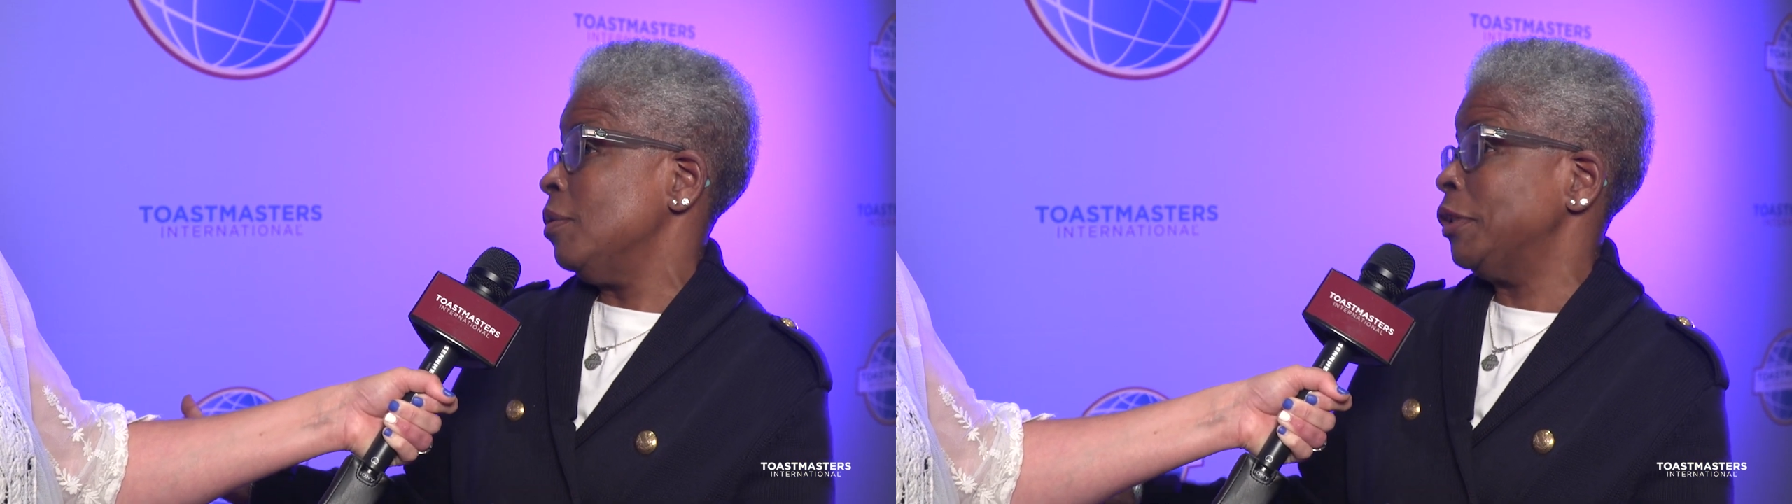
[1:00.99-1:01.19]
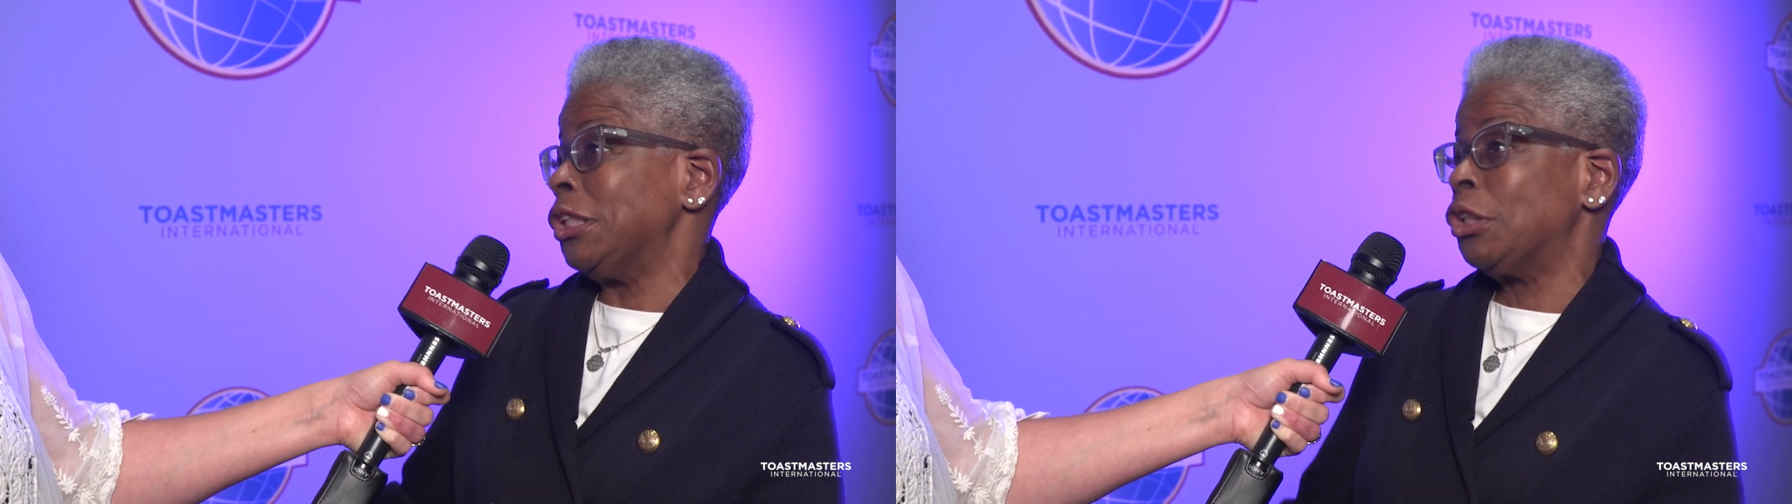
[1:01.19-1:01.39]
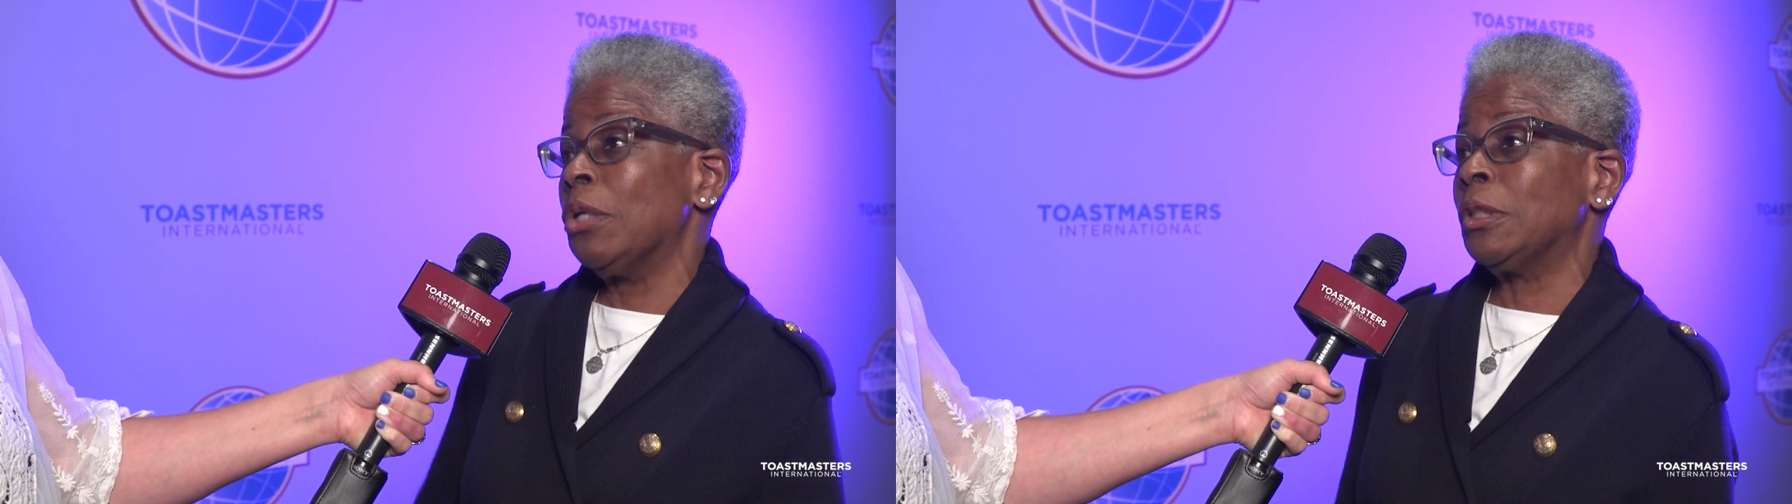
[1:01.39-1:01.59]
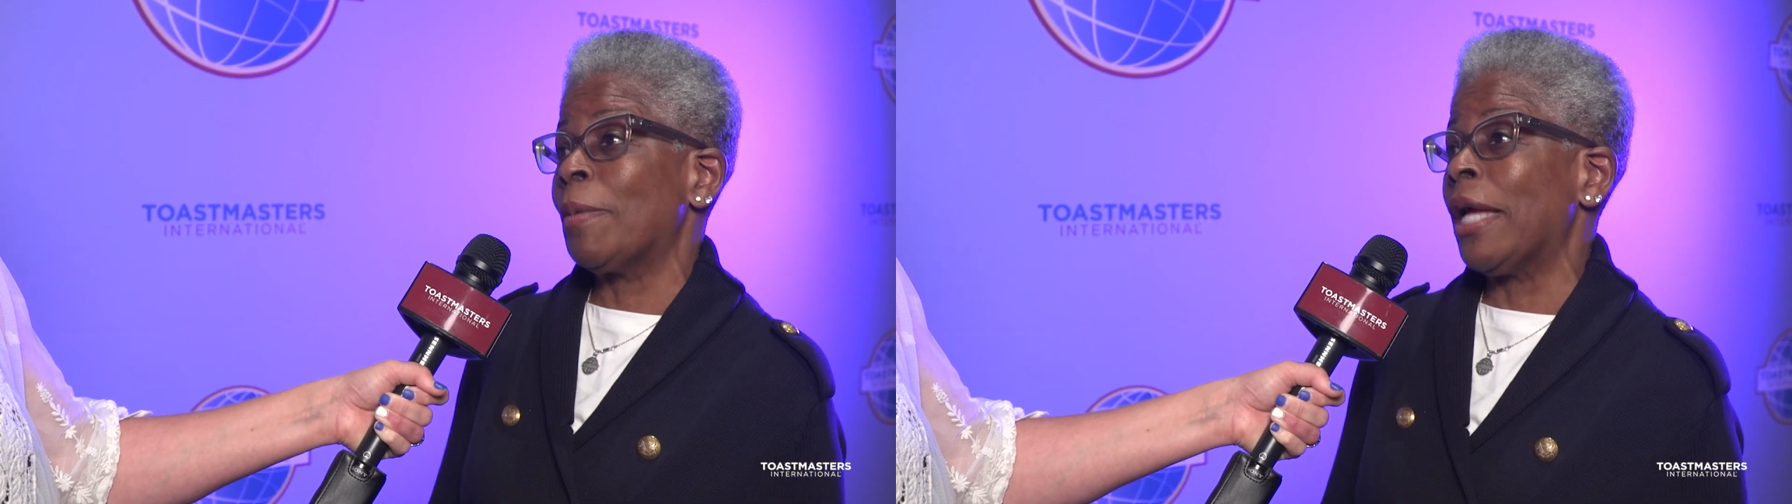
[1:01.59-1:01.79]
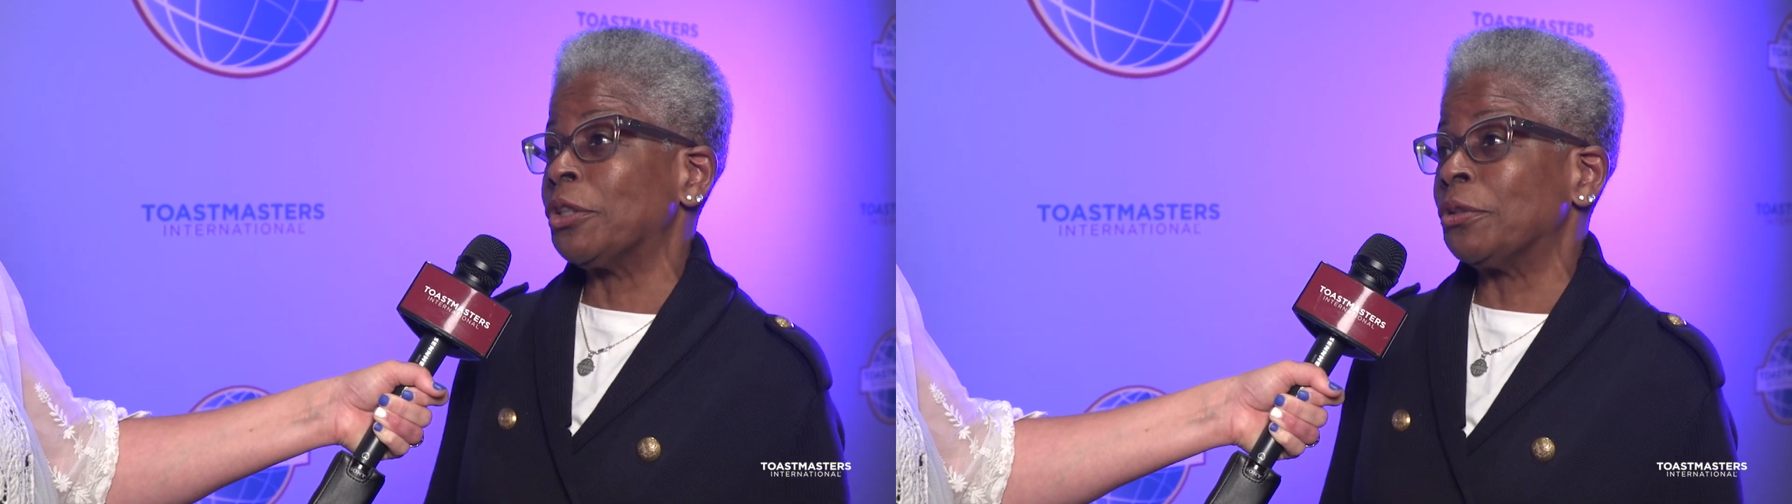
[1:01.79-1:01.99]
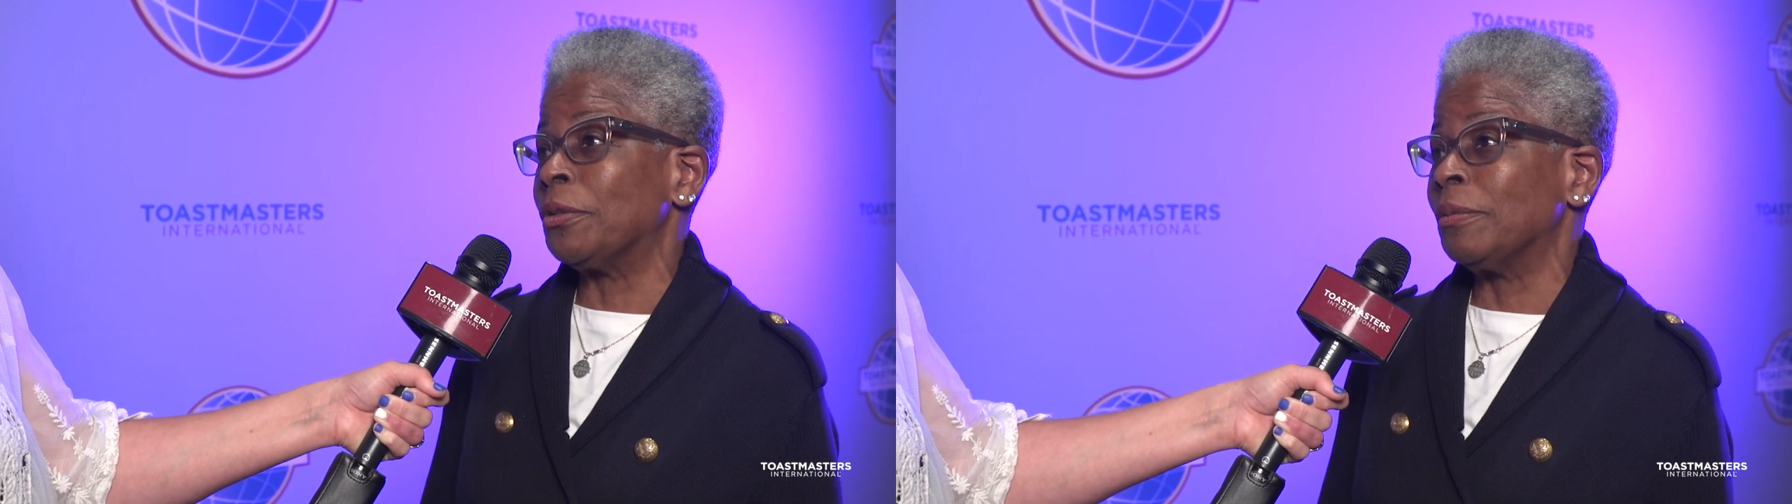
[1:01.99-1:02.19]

which is Toastmasters.